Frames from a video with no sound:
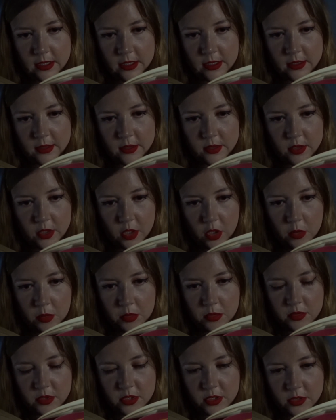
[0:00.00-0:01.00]
noble
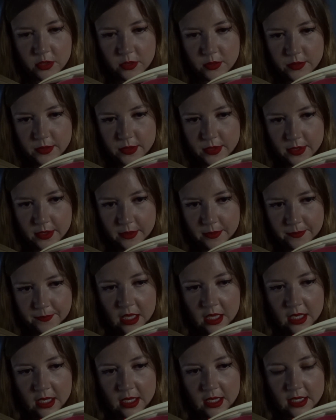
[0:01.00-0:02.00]
to use them.
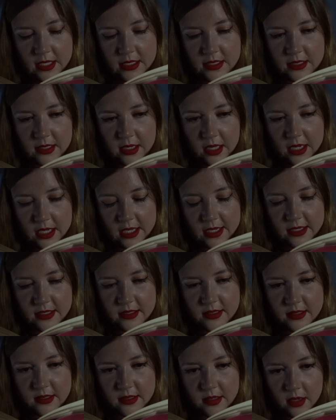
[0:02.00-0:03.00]
It's lucky it's
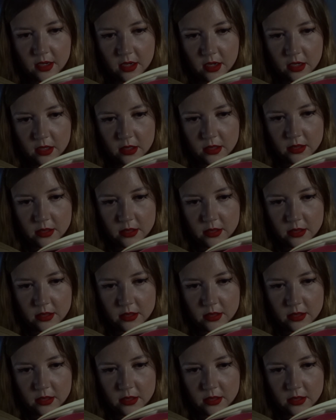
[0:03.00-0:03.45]
dark.